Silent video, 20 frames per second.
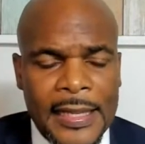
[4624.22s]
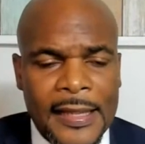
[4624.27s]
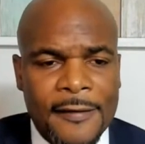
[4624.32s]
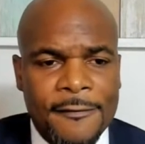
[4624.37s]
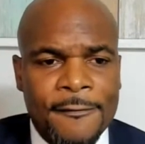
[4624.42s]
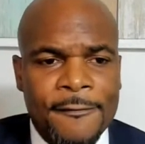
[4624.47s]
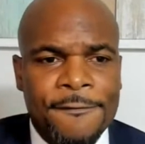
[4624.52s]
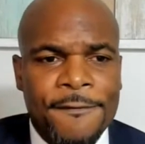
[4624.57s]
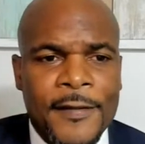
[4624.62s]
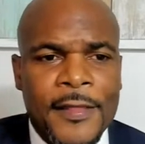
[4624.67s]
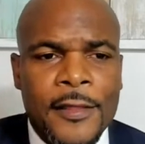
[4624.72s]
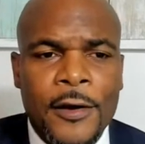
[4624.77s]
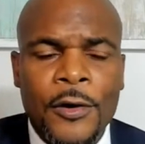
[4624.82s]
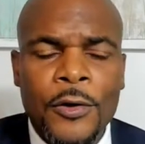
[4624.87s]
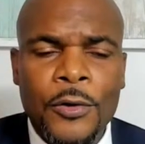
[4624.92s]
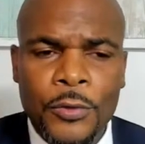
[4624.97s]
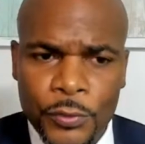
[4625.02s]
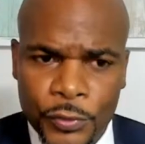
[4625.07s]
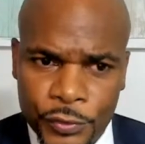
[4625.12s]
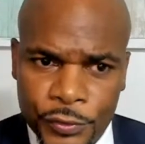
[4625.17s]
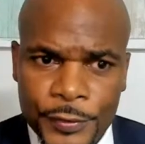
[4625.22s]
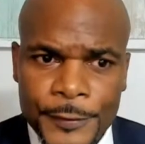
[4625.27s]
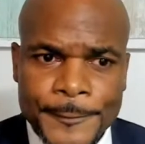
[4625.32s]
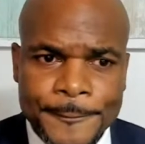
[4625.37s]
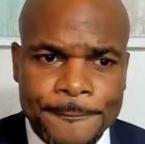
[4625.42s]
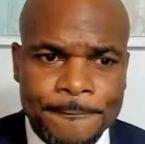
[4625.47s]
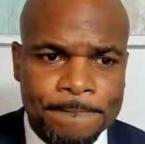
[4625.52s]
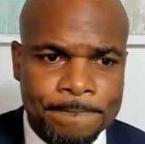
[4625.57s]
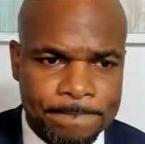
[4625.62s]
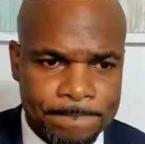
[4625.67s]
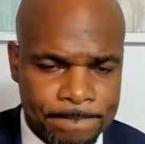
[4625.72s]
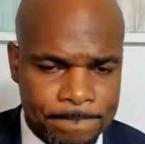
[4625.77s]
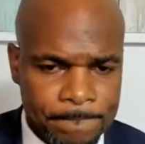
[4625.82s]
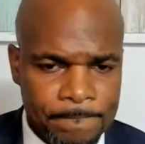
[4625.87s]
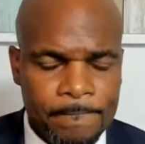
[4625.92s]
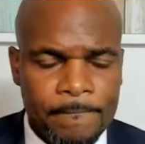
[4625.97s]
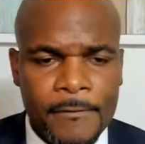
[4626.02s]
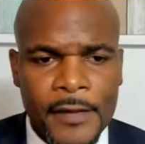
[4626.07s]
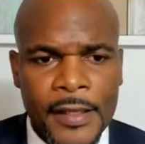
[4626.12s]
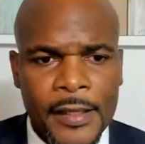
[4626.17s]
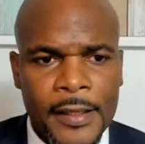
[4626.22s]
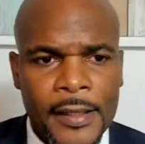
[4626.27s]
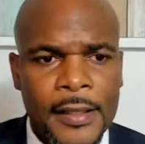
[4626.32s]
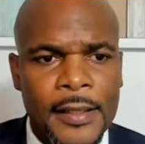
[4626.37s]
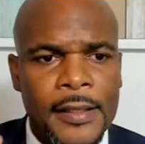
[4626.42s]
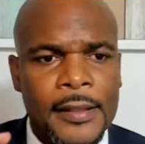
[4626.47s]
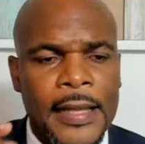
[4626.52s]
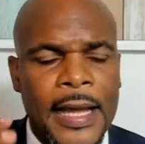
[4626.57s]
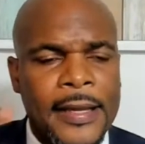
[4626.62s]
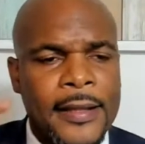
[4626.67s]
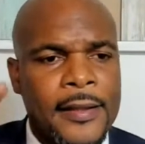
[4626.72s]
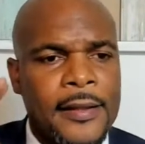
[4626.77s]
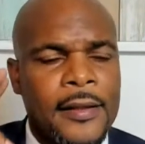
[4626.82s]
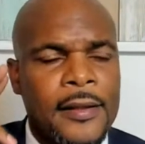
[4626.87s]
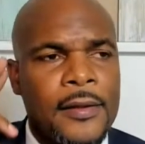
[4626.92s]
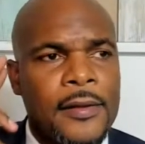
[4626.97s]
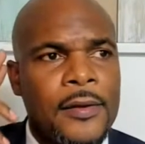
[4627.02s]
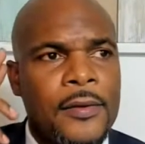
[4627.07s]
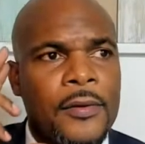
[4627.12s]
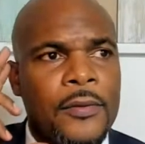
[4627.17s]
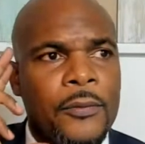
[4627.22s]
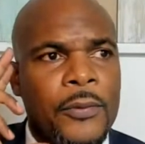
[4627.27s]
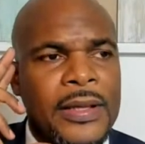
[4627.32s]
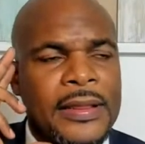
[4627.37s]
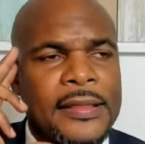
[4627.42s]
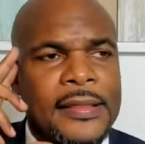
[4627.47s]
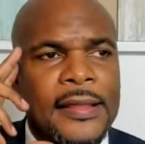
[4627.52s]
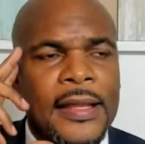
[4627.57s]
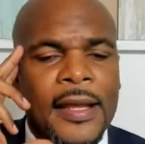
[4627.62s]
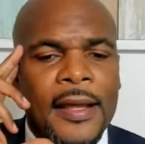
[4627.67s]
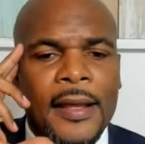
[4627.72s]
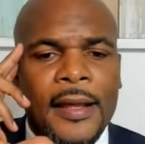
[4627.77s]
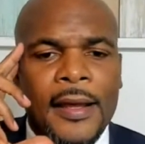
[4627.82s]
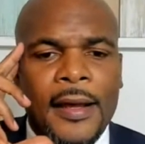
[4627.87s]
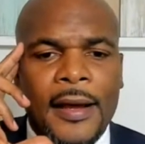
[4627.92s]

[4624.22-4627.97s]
And even for those like with